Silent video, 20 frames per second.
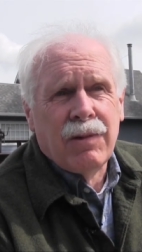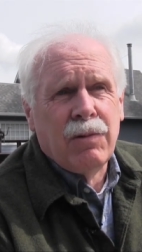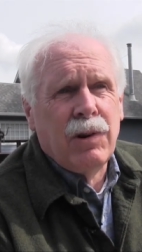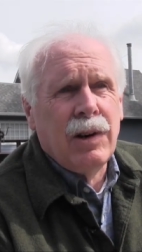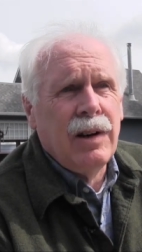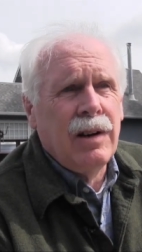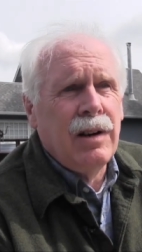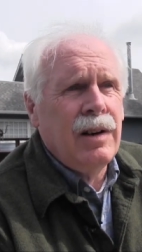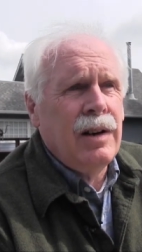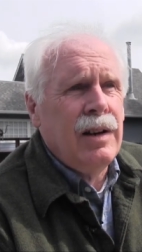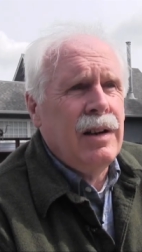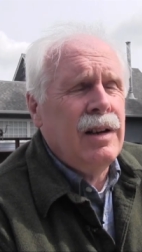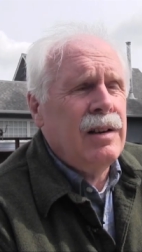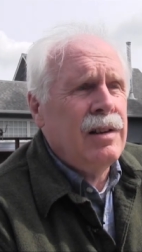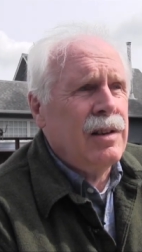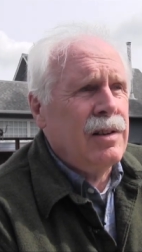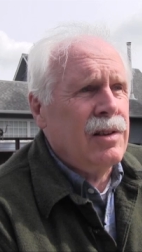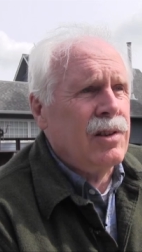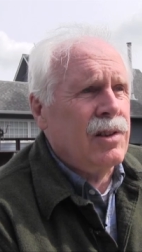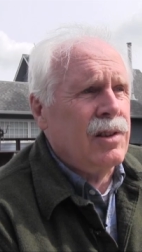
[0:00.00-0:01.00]
Where
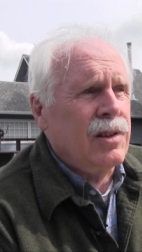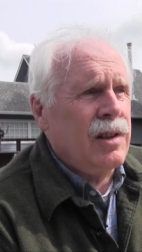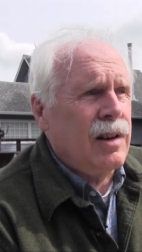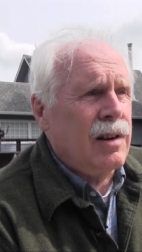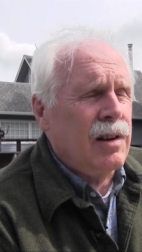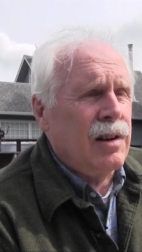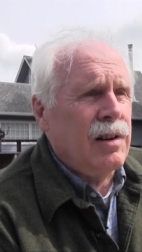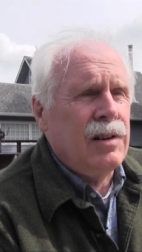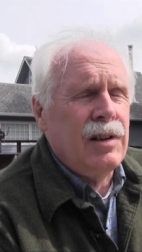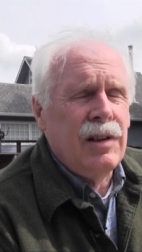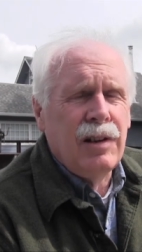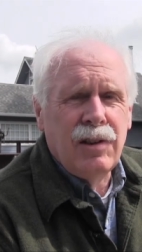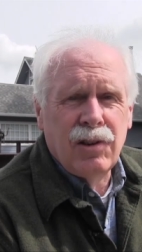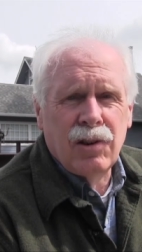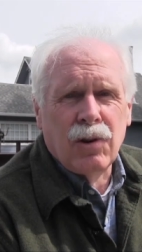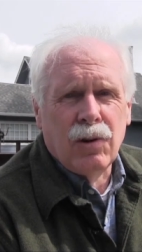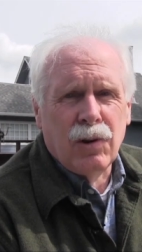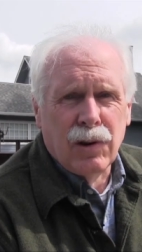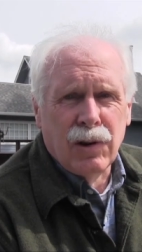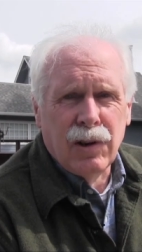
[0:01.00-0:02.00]
is there
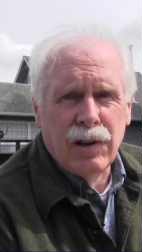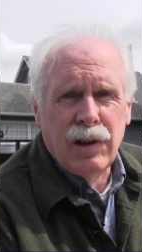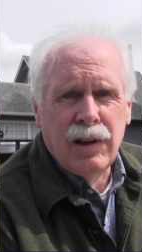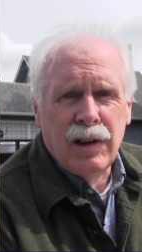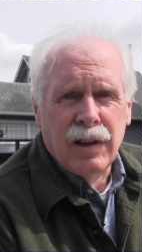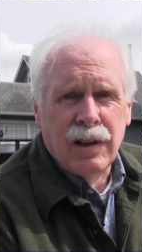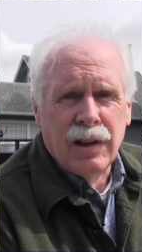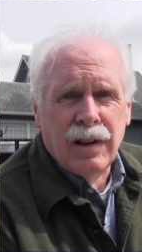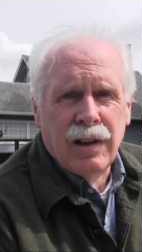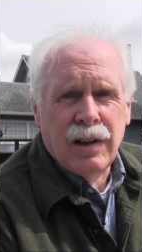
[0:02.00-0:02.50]
discord